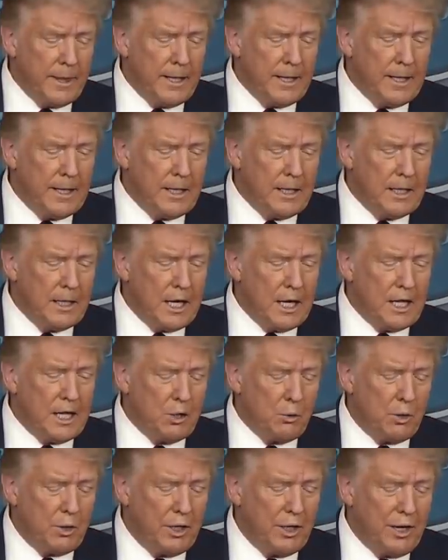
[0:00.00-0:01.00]
Uh, I
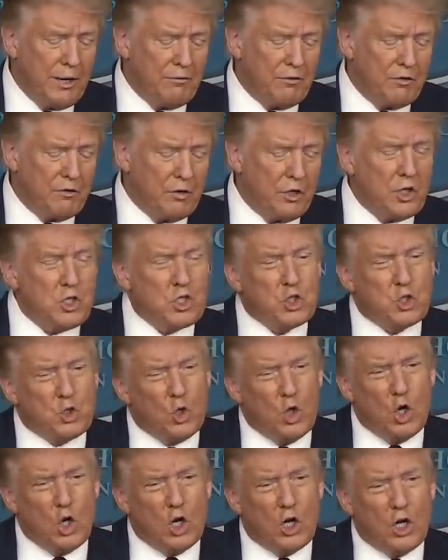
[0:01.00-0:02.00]
think we're going to have a very
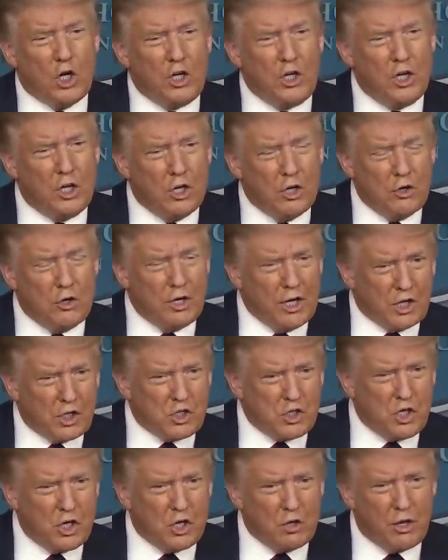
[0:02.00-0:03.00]
strong year
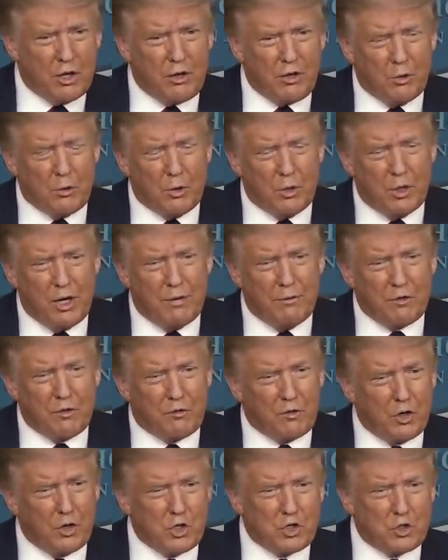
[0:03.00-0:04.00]
next year. I think we're going to have a
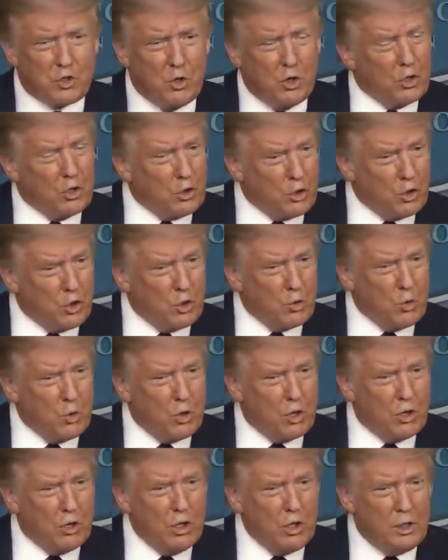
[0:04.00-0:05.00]
very strong third
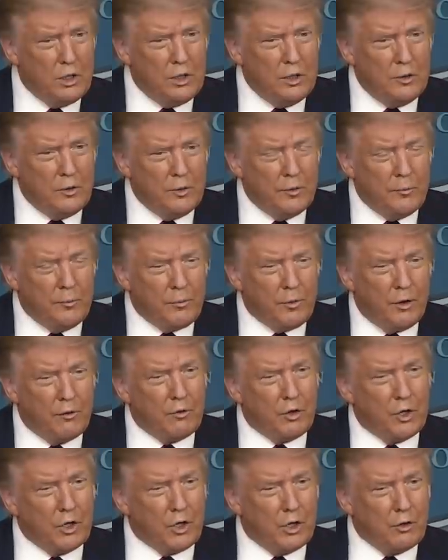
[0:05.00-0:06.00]
quarter, a
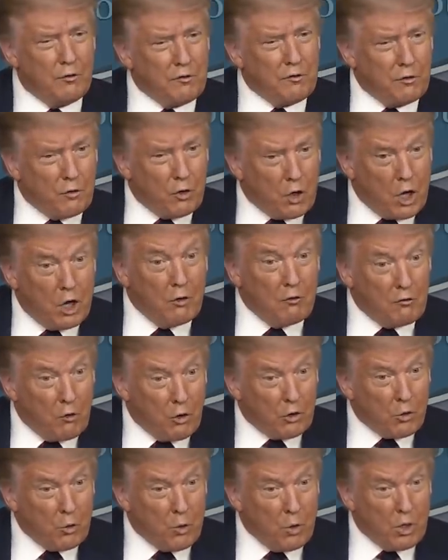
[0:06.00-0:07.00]
very good uh,
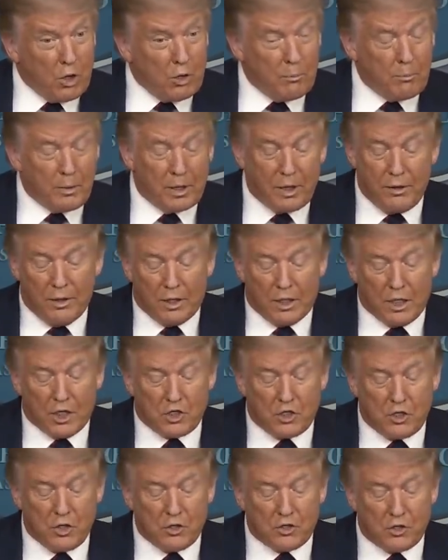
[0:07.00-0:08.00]
fourth quarter. But I think
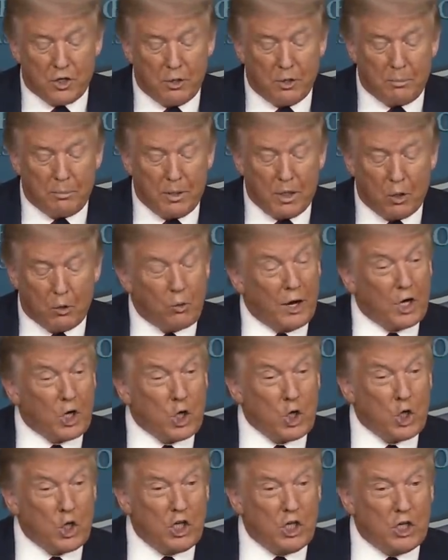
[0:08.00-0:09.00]
next year is going to be a
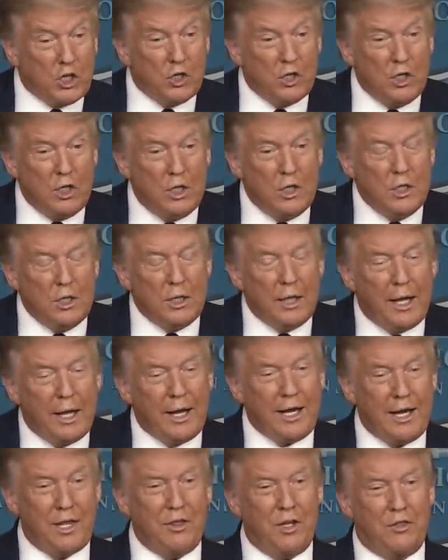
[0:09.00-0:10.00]
record year,
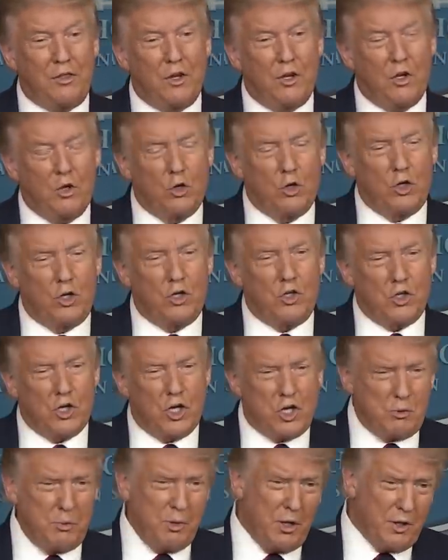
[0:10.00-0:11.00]
and I think they're going to
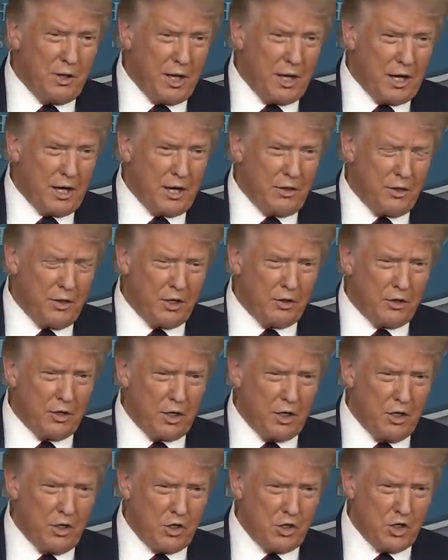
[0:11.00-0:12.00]
judge me on that. I think
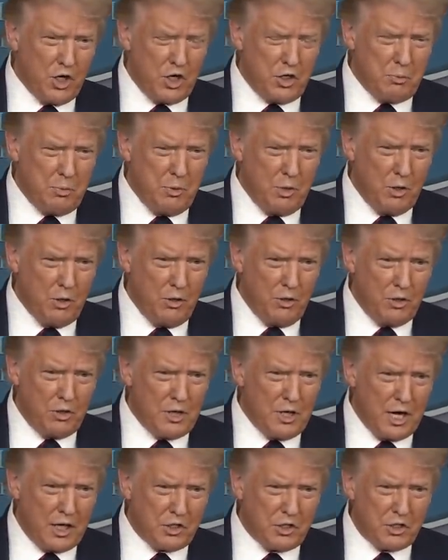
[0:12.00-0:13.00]
they're going to judge me on the
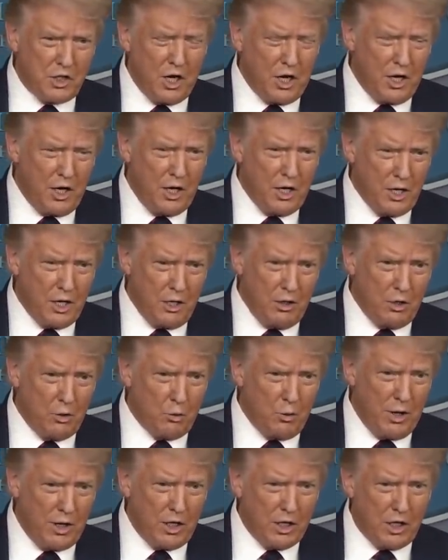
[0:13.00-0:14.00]
tax cutting and
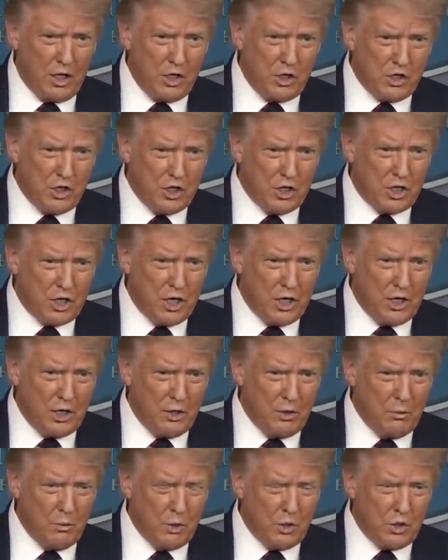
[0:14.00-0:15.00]
the regulation
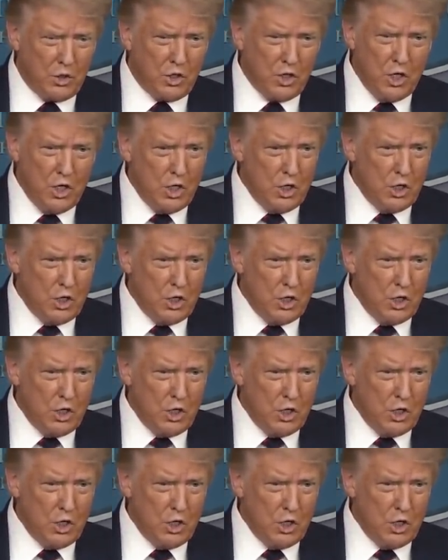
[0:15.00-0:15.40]
cutting, which